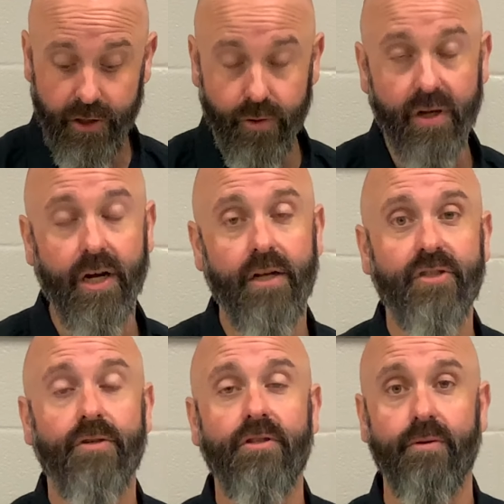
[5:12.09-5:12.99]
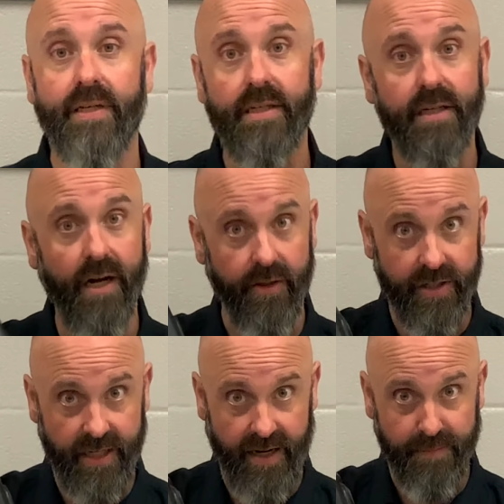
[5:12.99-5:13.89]
you can also do it on the
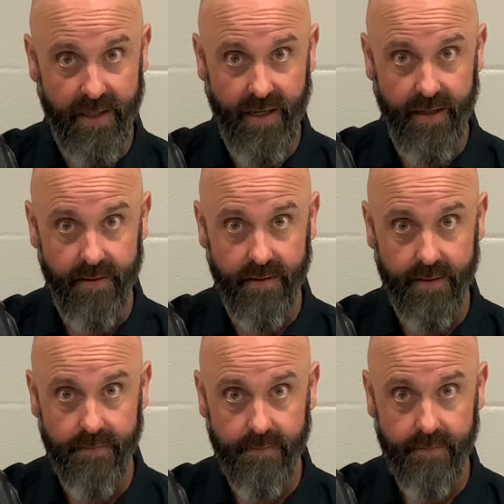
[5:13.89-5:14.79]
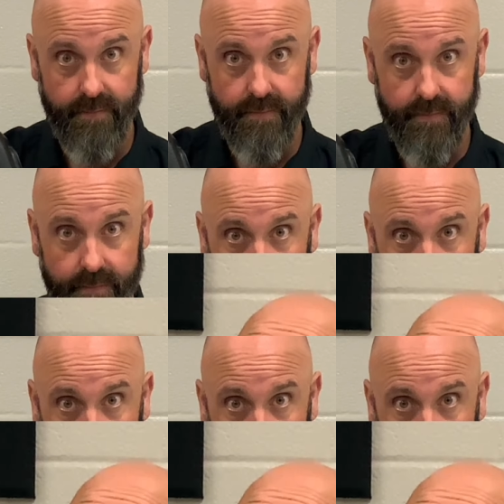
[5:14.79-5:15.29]
top of the case. With